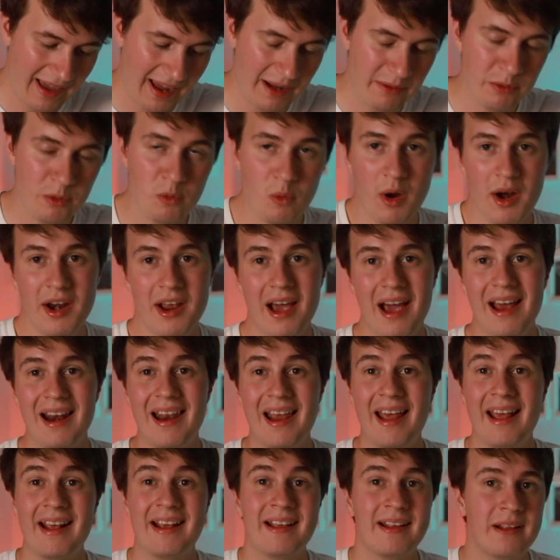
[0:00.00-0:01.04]
And we want to
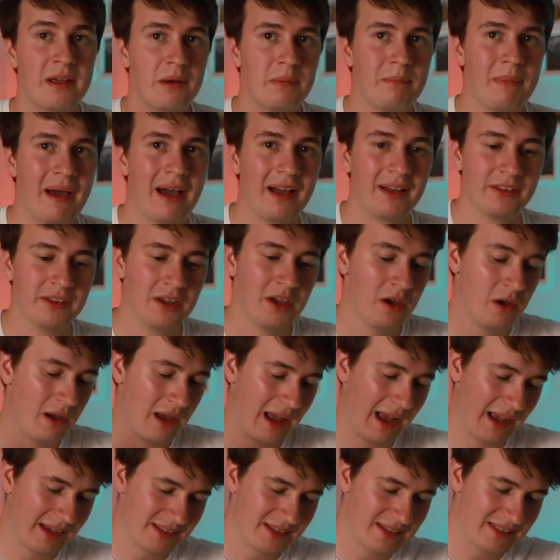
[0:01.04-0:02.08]
align about
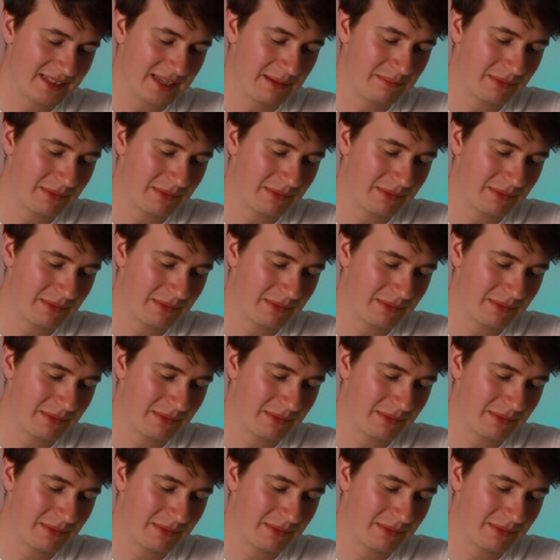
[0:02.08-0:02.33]
at the same